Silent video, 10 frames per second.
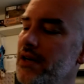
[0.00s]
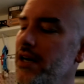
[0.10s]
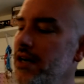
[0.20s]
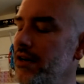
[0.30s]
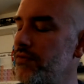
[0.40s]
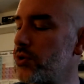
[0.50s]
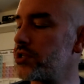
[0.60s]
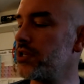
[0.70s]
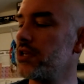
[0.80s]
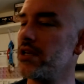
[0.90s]

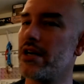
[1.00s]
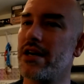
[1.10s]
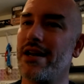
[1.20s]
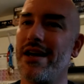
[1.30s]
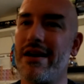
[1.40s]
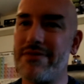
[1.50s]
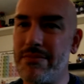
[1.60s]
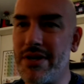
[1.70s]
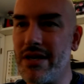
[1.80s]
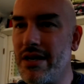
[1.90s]
Unfortunately, you kind of have to
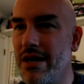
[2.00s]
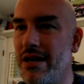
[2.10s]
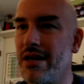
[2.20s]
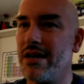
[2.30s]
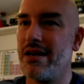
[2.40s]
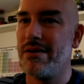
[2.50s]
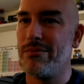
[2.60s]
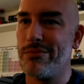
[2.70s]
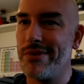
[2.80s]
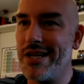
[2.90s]
be
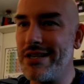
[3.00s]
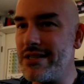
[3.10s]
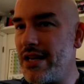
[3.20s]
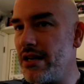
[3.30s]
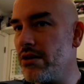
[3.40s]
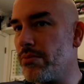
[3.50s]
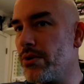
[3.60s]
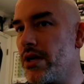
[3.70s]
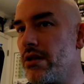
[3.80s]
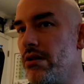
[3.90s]
in Denton or
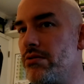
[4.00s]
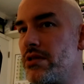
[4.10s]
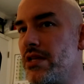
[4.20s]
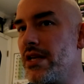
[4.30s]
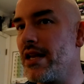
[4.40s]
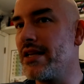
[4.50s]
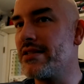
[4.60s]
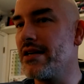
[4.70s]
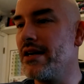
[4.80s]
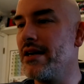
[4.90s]
pretty close to get it.